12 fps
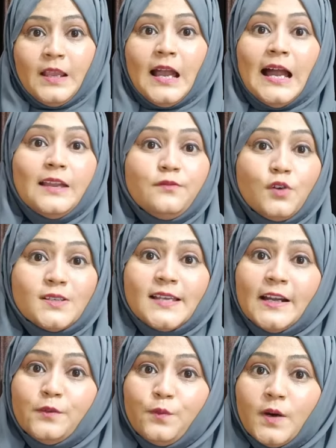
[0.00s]
I was
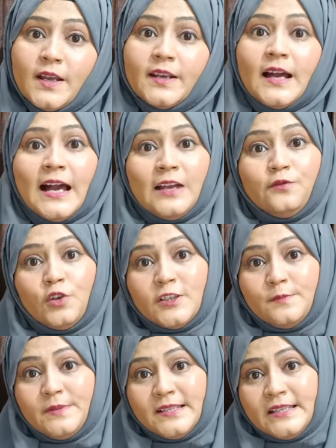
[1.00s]
at work, I
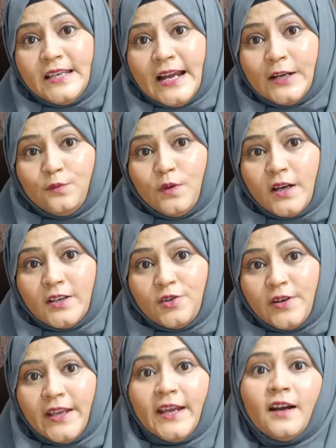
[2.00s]
was busy at work
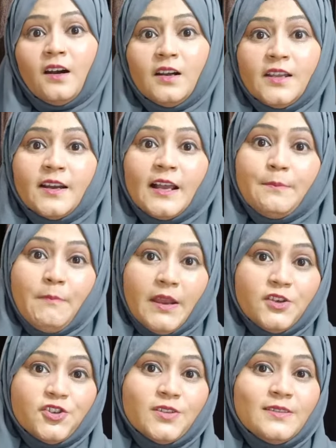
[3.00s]
today. Earlier I
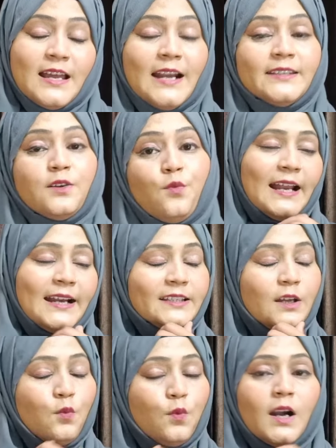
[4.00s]
mentioned that
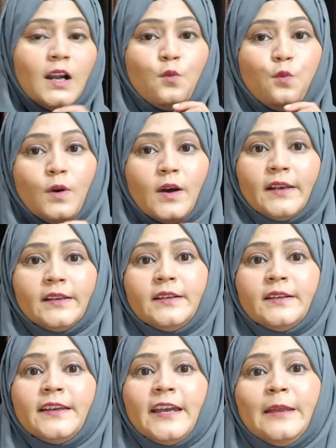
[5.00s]
the word work
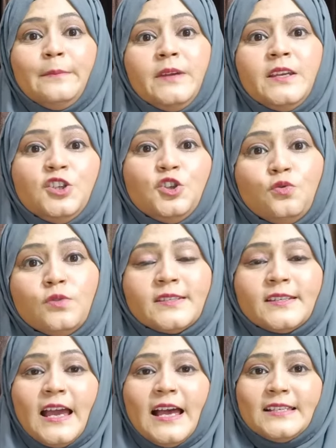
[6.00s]
can be
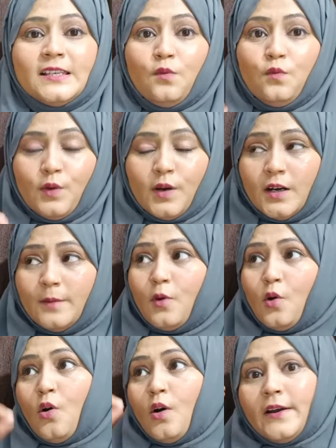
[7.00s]
used as a verb
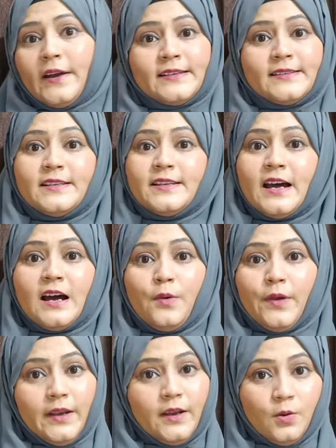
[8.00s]
or as a
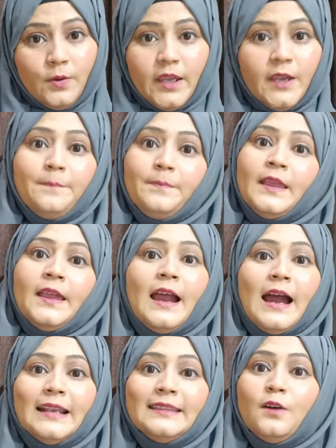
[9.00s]
noun, okay?
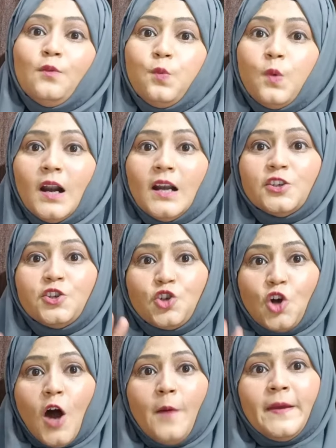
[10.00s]
And the word
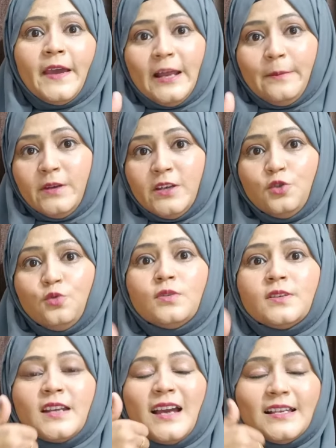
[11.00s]
job can be
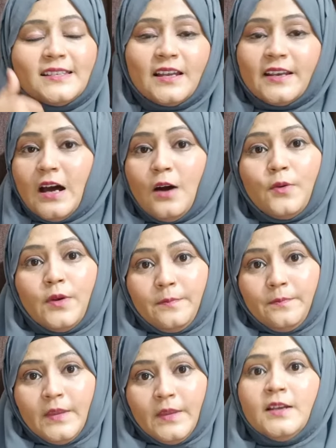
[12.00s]
used as a noun.
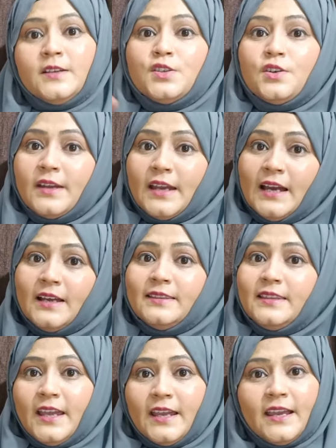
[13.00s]
So
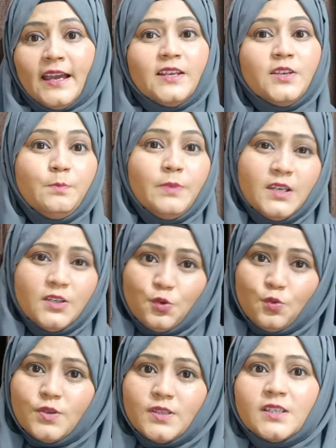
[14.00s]
they can be
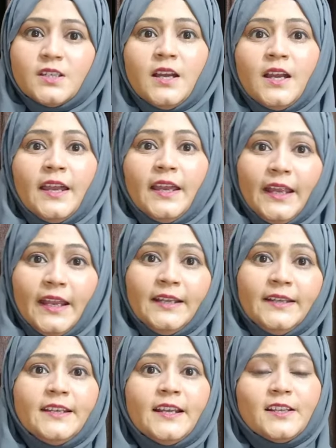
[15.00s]
used
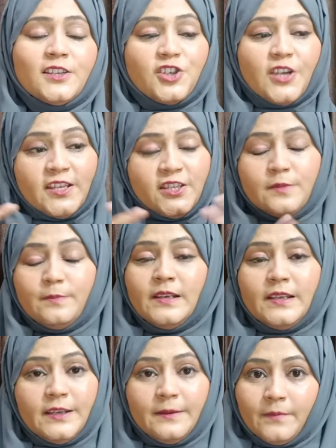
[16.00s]

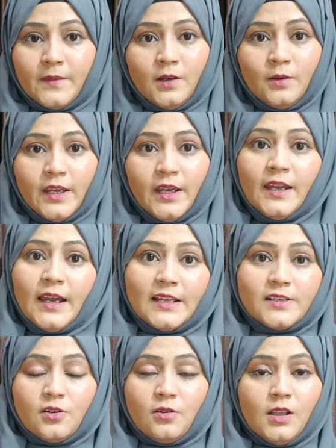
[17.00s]
interchangeably, okay,
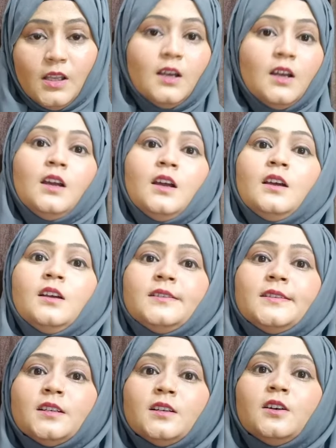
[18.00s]
at all.
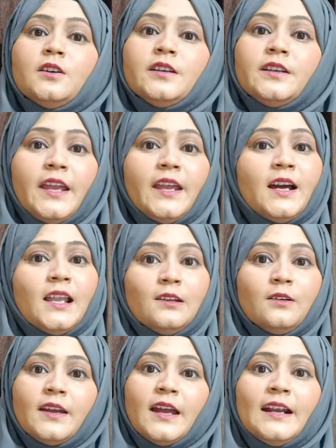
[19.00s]
So take a
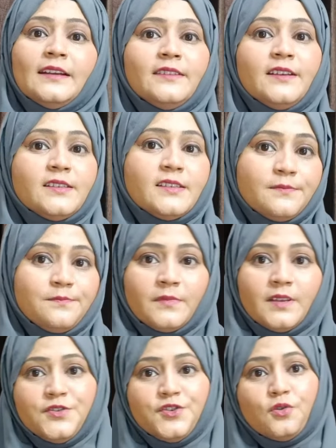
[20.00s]
look at this.
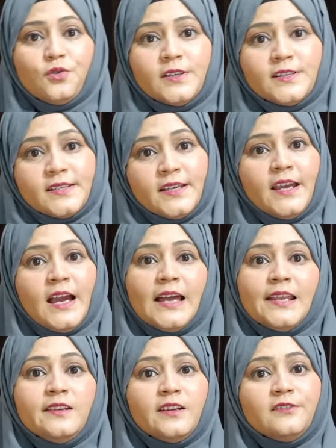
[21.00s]
You say
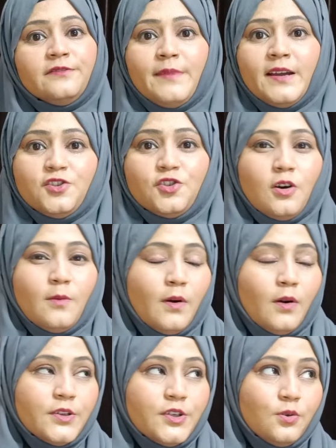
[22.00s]
I love my job,
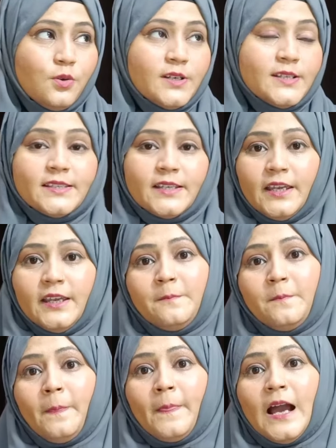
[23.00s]
or you could say
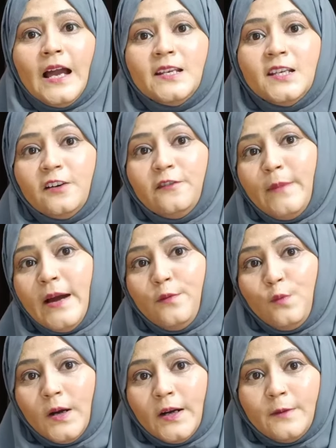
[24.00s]
I love my
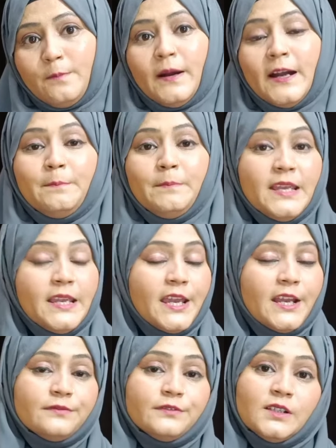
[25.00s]
work. But be
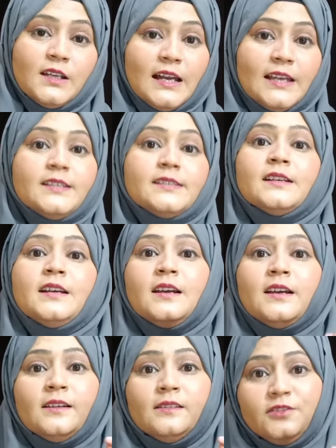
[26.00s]
careful, guys.
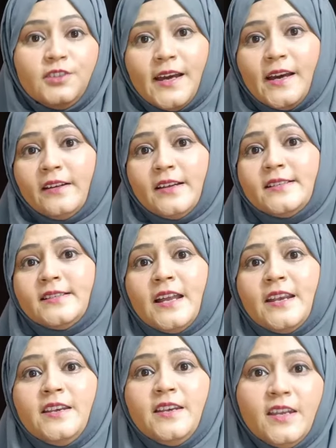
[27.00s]
There is
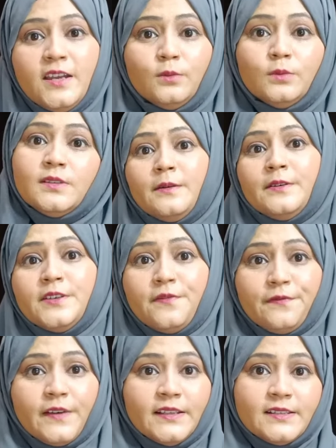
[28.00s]
a new
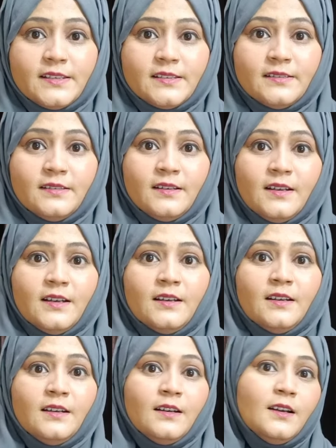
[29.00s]
difference
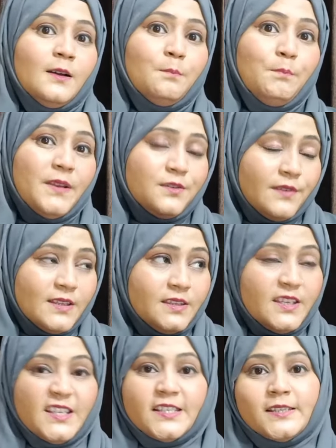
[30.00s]
between
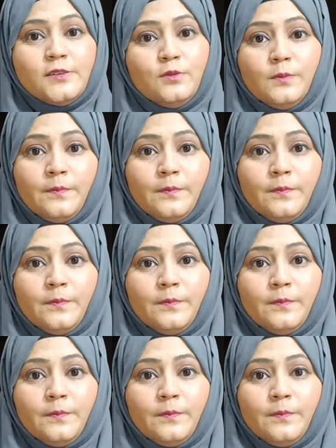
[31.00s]
these two.